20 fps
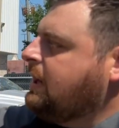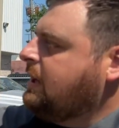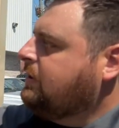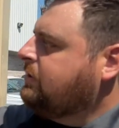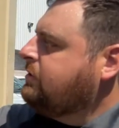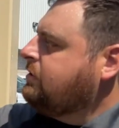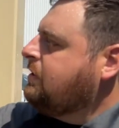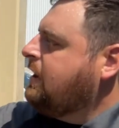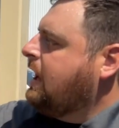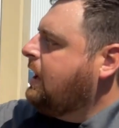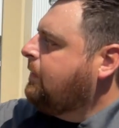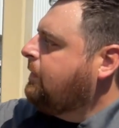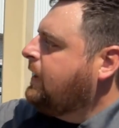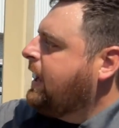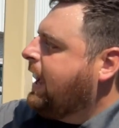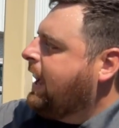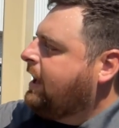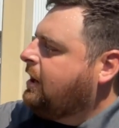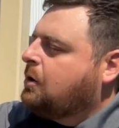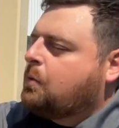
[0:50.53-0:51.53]
is you have
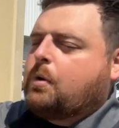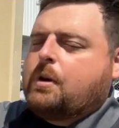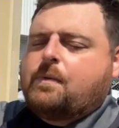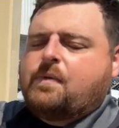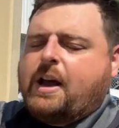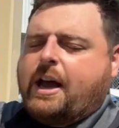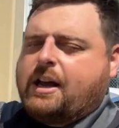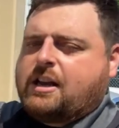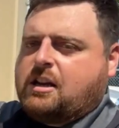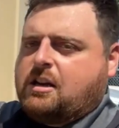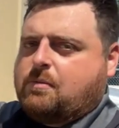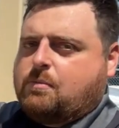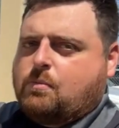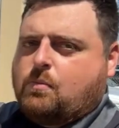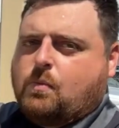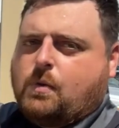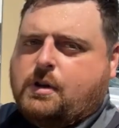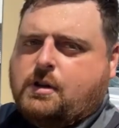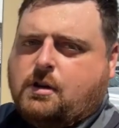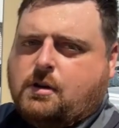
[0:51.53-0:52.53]
adequate vacuum
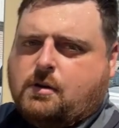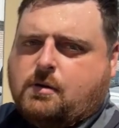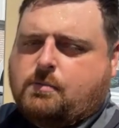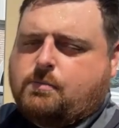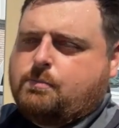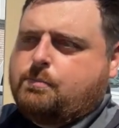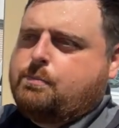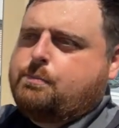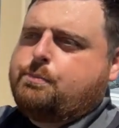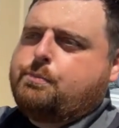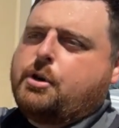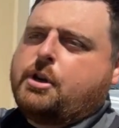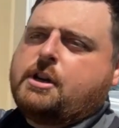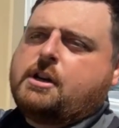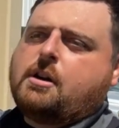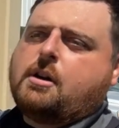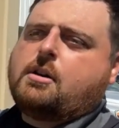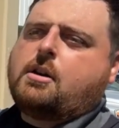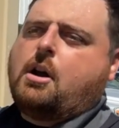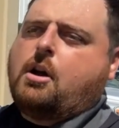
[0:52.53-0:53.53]
when you're putting
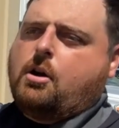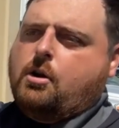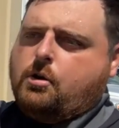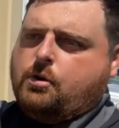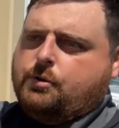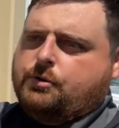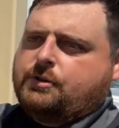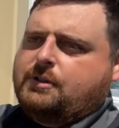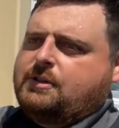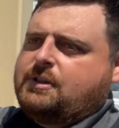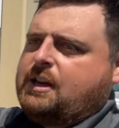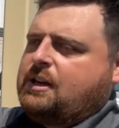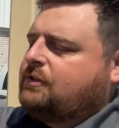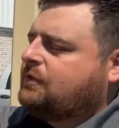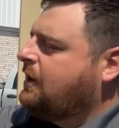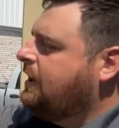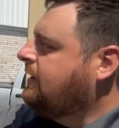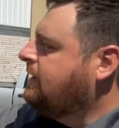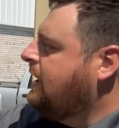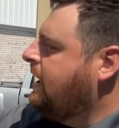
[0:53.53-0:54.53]
on a hose and things
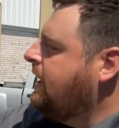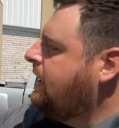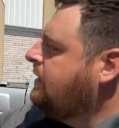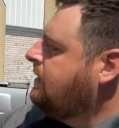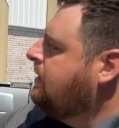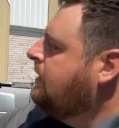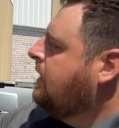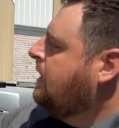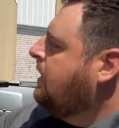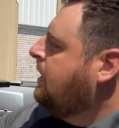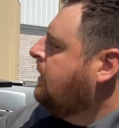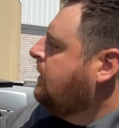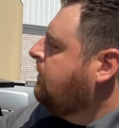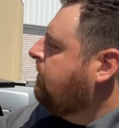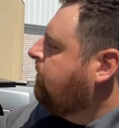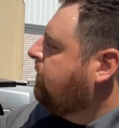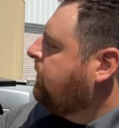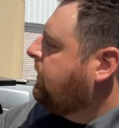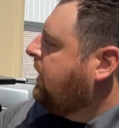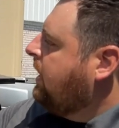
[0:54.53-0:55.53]
like that.
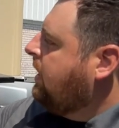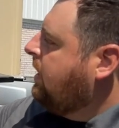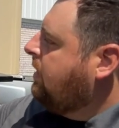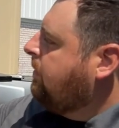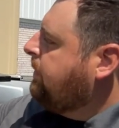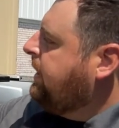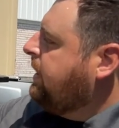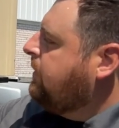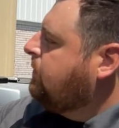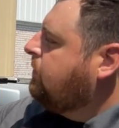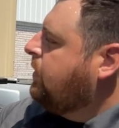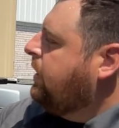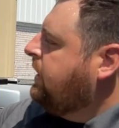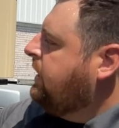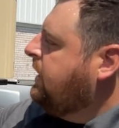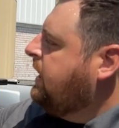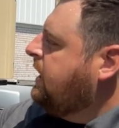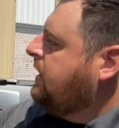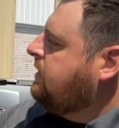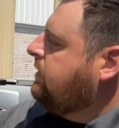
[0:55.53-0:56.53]
And
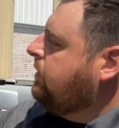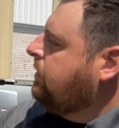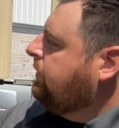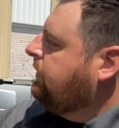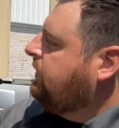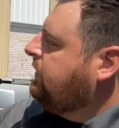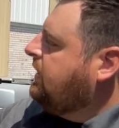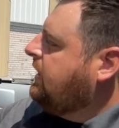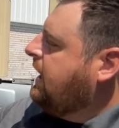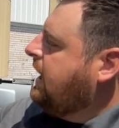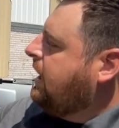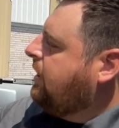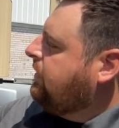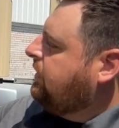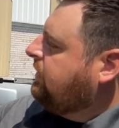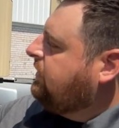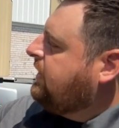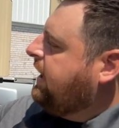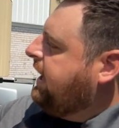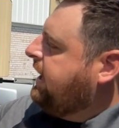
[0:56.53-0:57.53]
running it, you'll see how
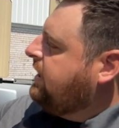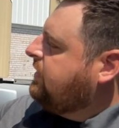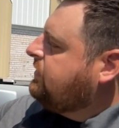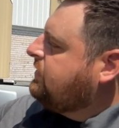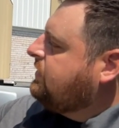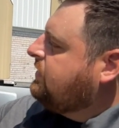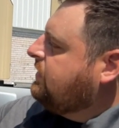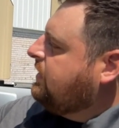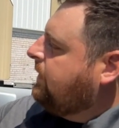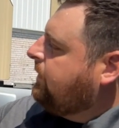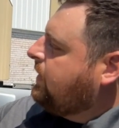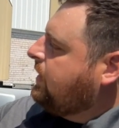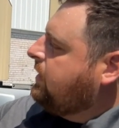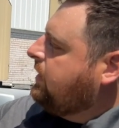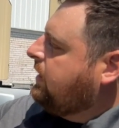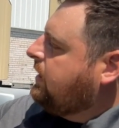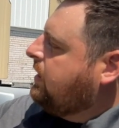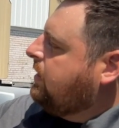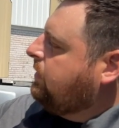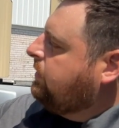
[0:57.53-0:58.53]
this gauge
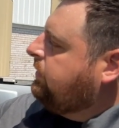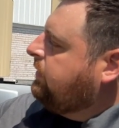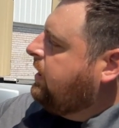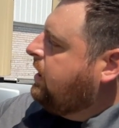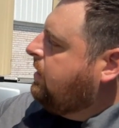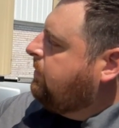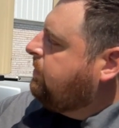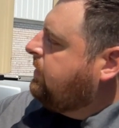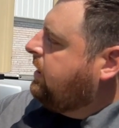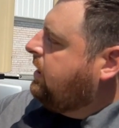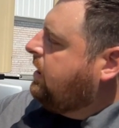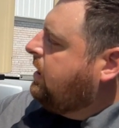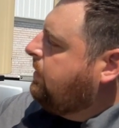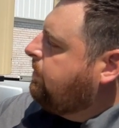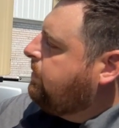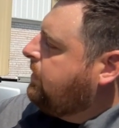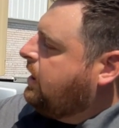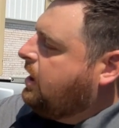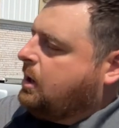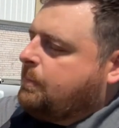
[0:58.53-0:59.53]
significantly goes up, up,
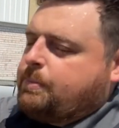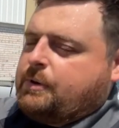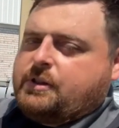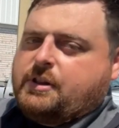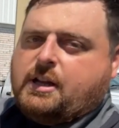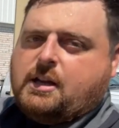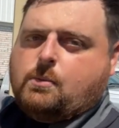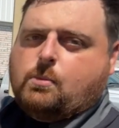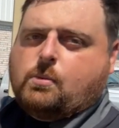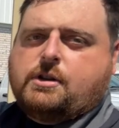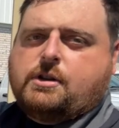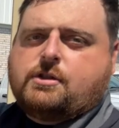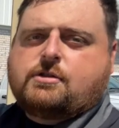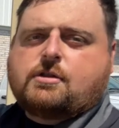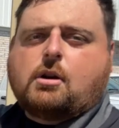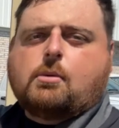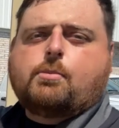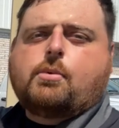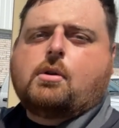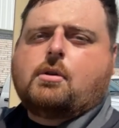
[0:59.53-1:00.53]
up, and then
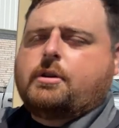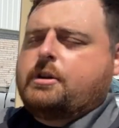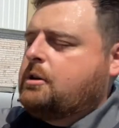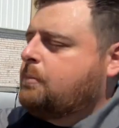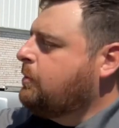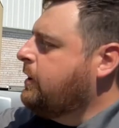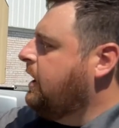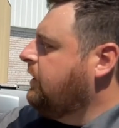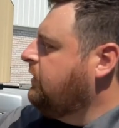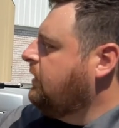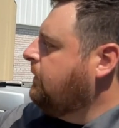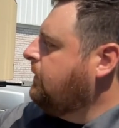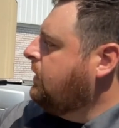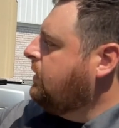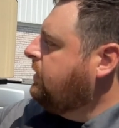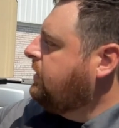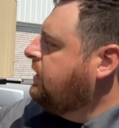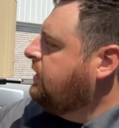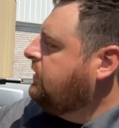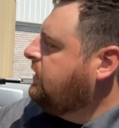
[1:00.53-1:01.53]
start pulling abrasive,
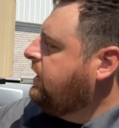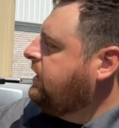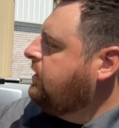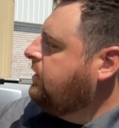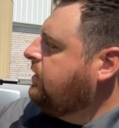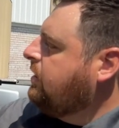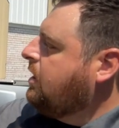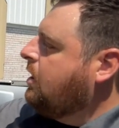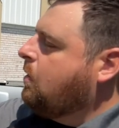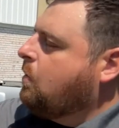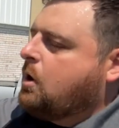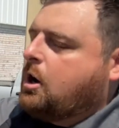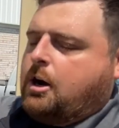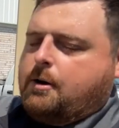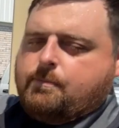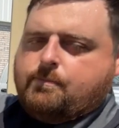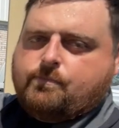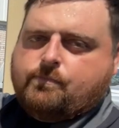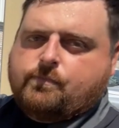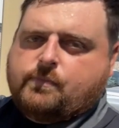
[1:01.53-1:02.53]
it'll continue to go up.
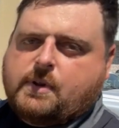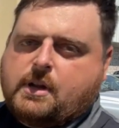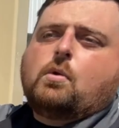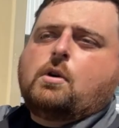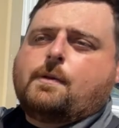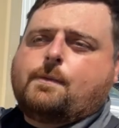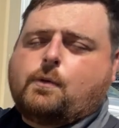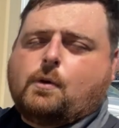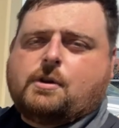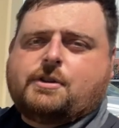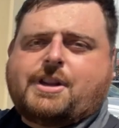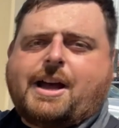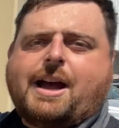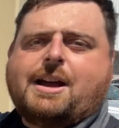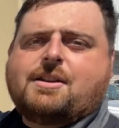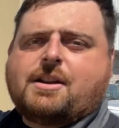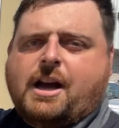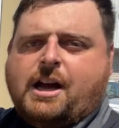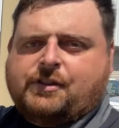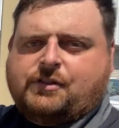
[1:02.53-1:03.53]
Well, for
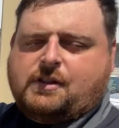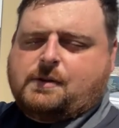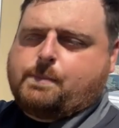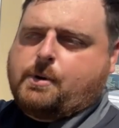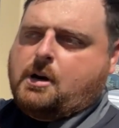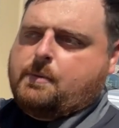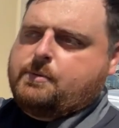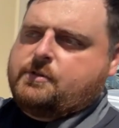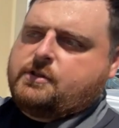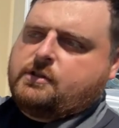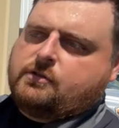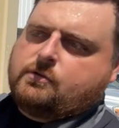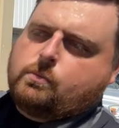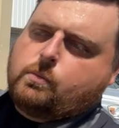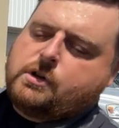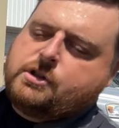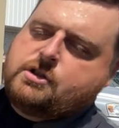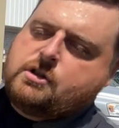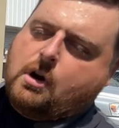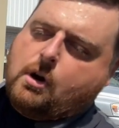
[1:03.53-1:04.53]
diagnostic purposes,
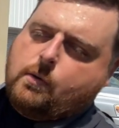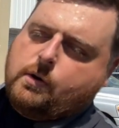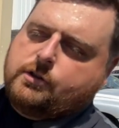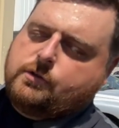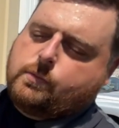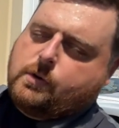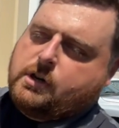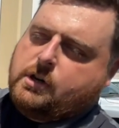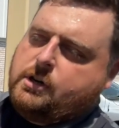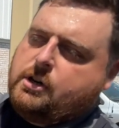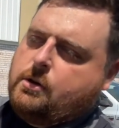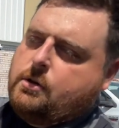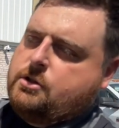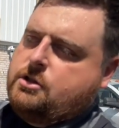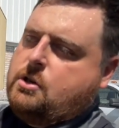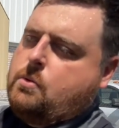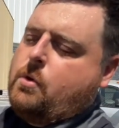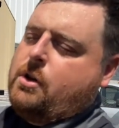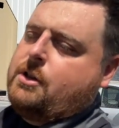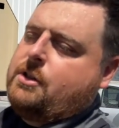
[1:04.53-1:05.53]
what you always want to do is
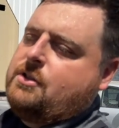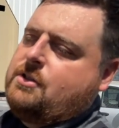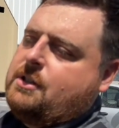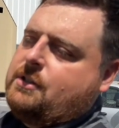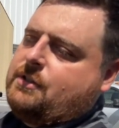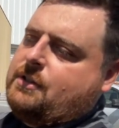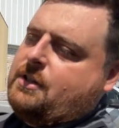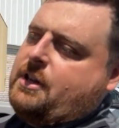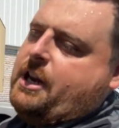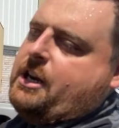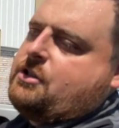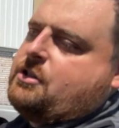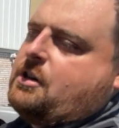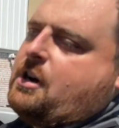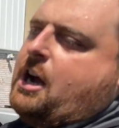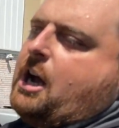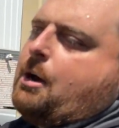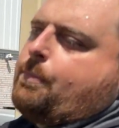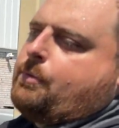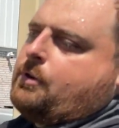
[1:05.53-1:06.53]
you want to disconnect your
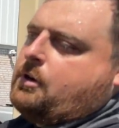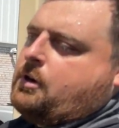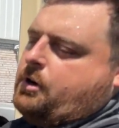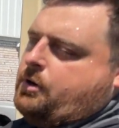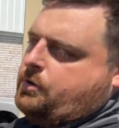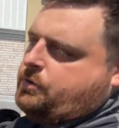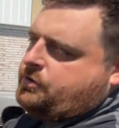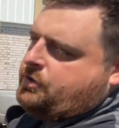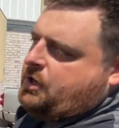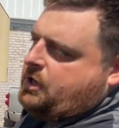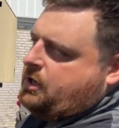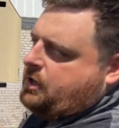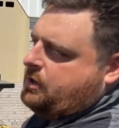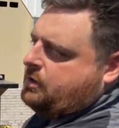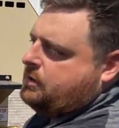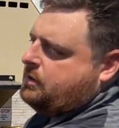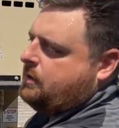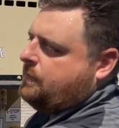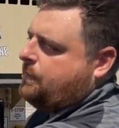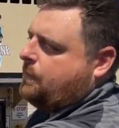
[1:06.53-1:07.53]
hopper hose here
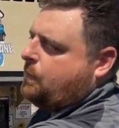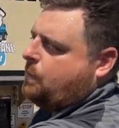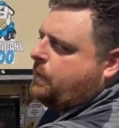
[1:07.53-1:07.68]
from